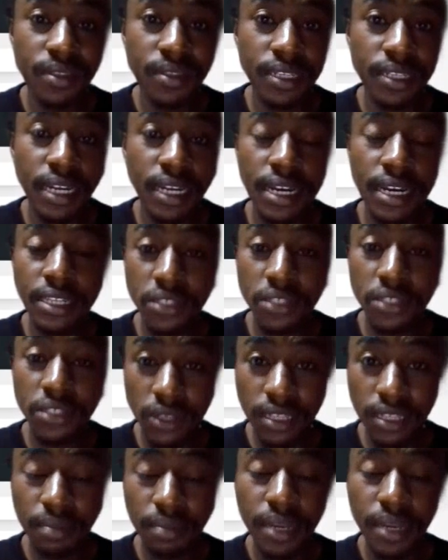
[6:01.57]
installing the
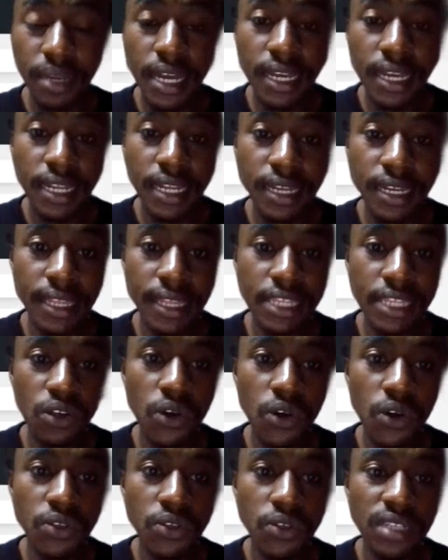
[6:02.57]
plugin. And there's also
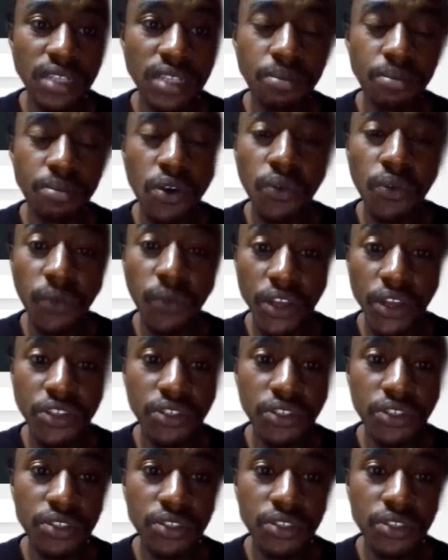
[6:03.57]
some more features,
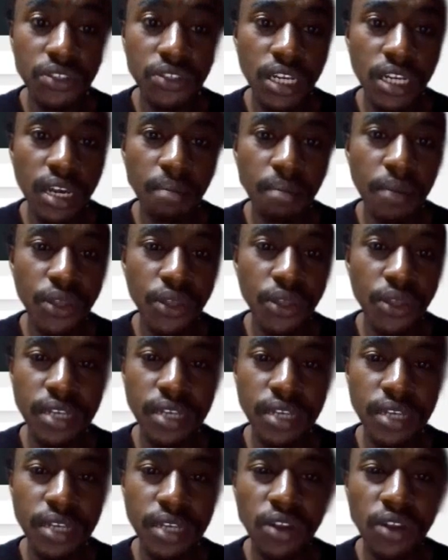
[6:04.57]
but those are
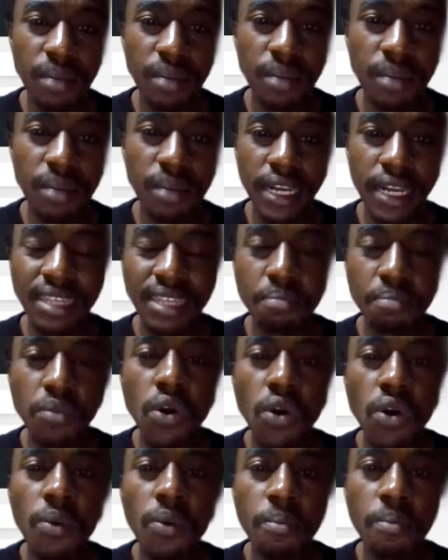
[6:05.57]
gonna be like the
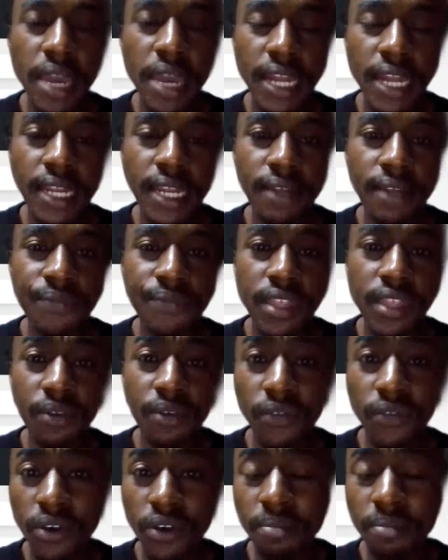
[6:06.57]

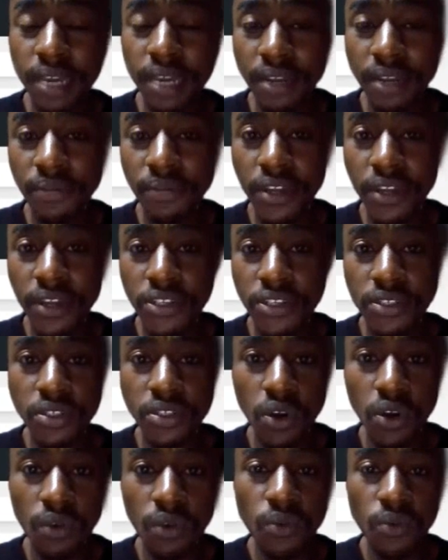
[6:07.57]
four main features of
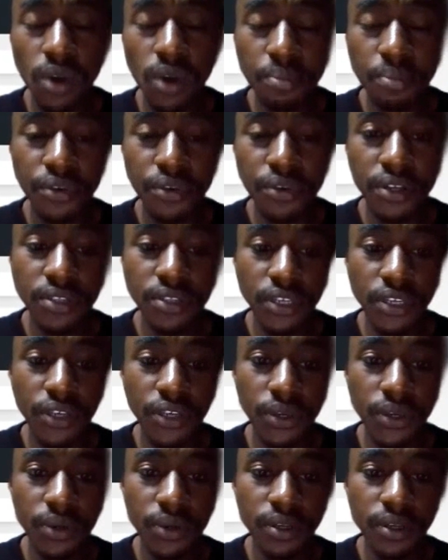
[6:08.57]
WordPress
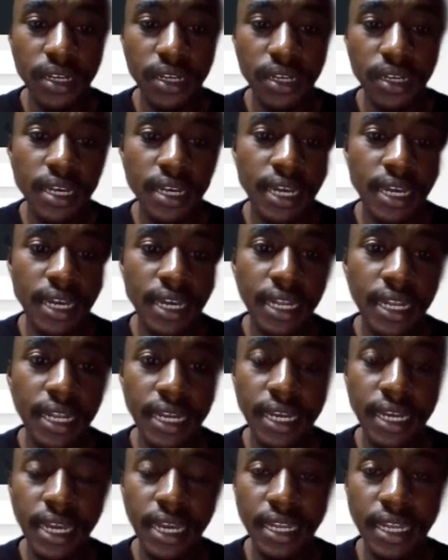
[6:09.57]
Secure. And
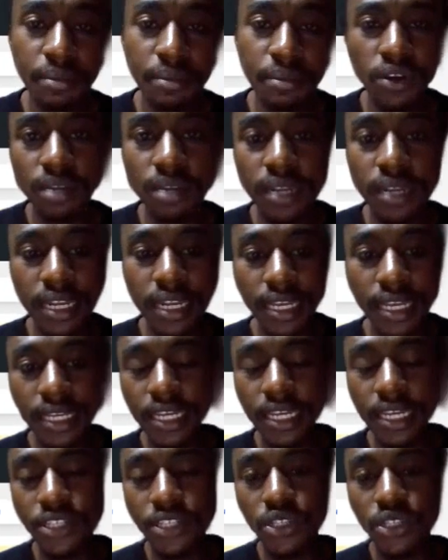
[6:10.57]
again, I'm gonna be linking
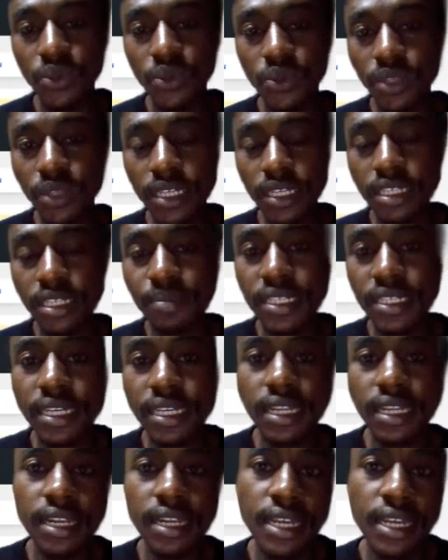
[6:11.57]
to this particular
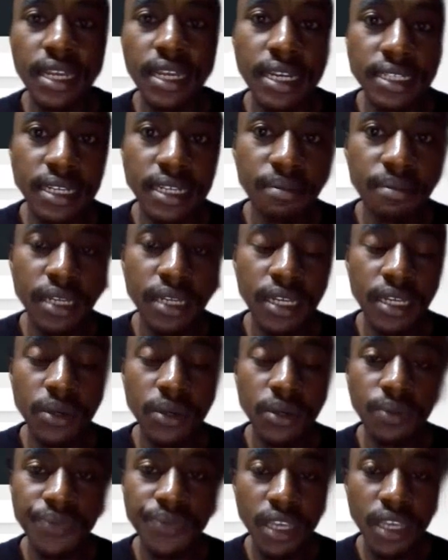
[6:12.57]
link down below.
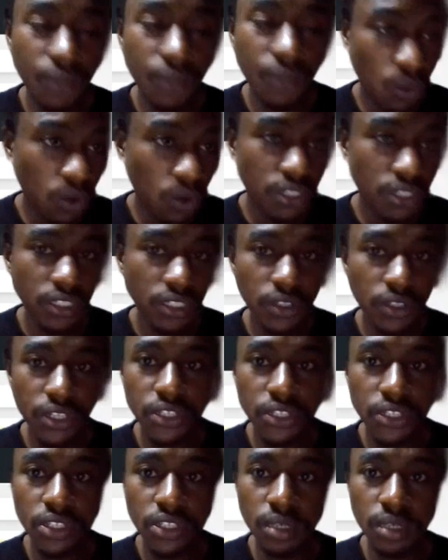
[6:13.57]
If you're watching on
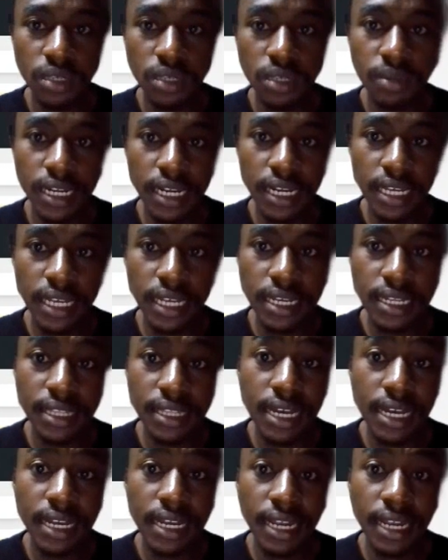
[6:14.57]
YouTube, click that
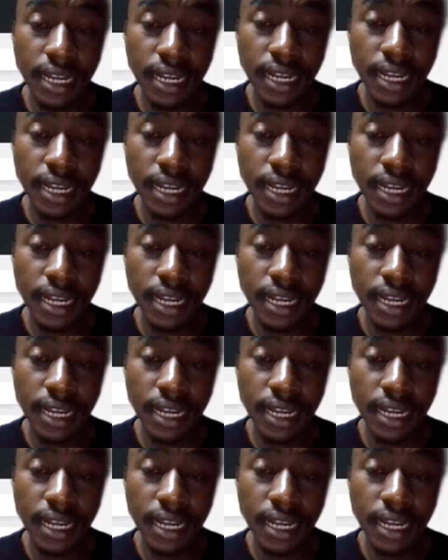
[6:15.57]
link